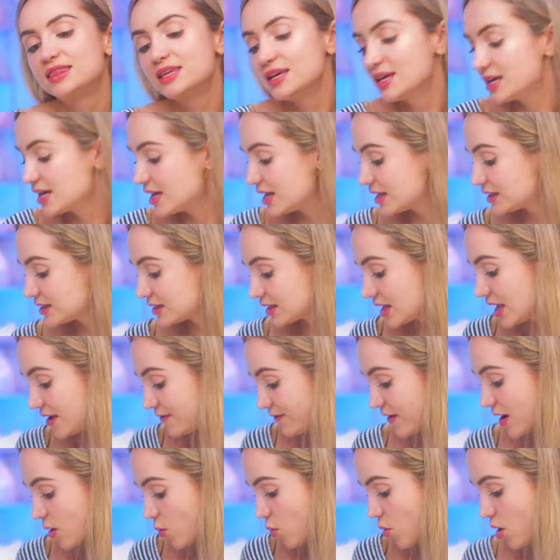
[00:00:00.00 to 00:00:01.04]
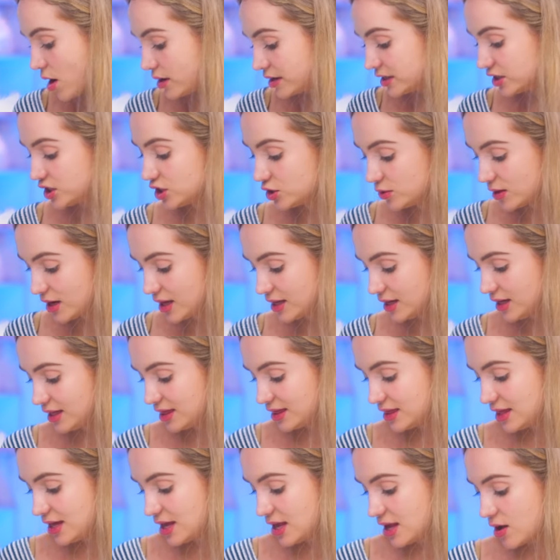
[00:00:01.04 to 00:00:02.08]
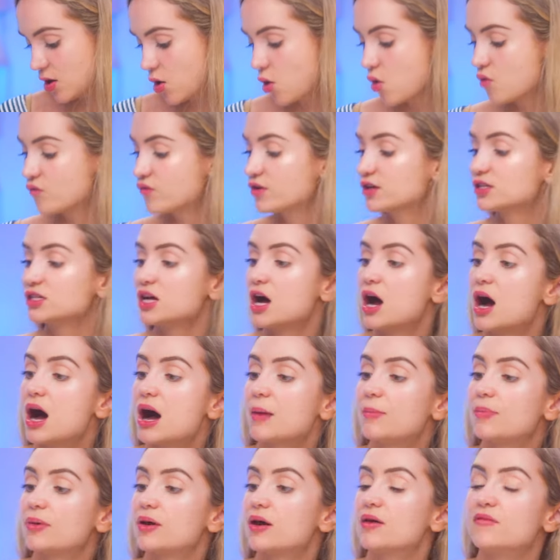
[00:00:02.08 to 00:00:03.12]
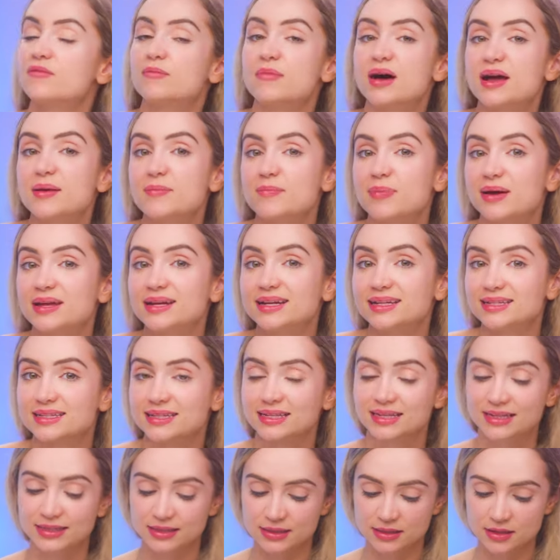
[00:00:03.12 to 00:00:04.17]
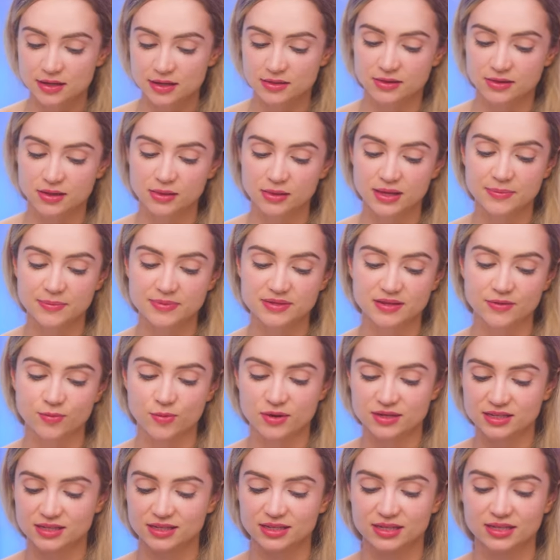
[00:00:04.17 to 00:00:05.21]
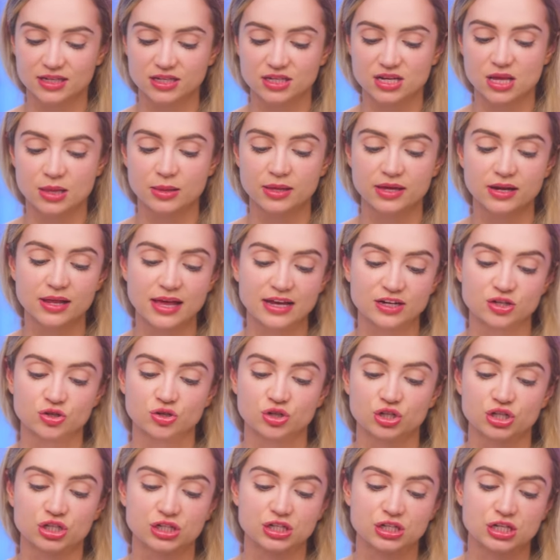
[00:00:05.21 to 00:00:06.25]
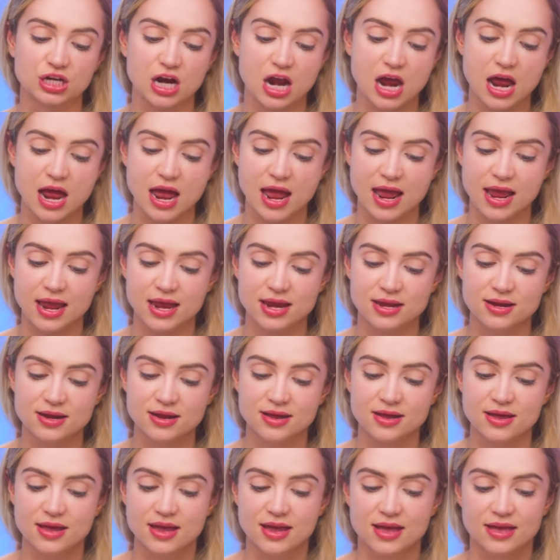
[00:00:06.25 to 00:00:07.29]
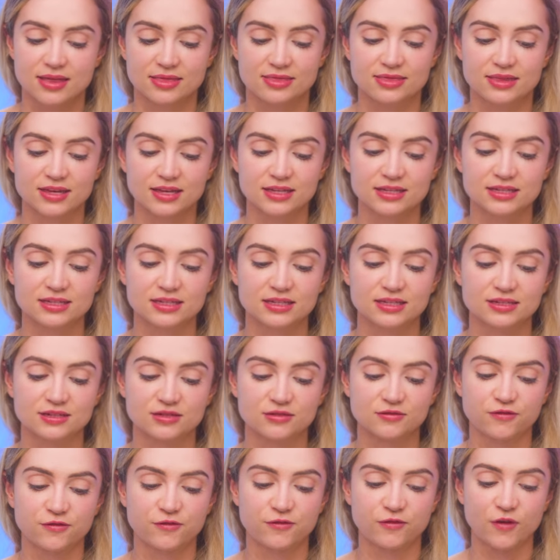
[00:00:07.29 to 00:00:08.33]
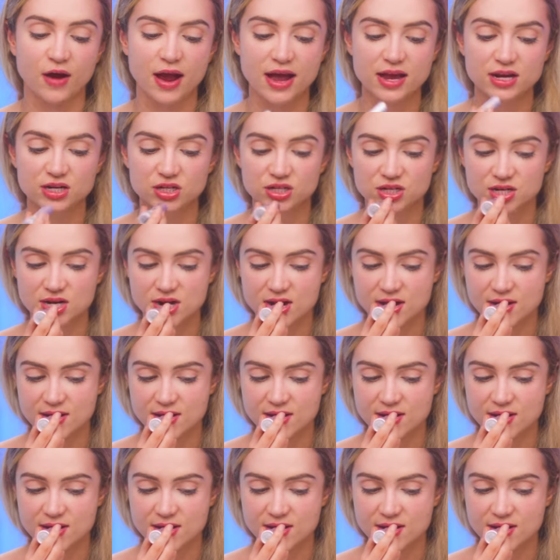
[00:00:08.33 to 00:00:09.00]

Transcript: This, if I want to do anything over top of my Benetint on the lips, I want something just a little extra shine. This is fresh,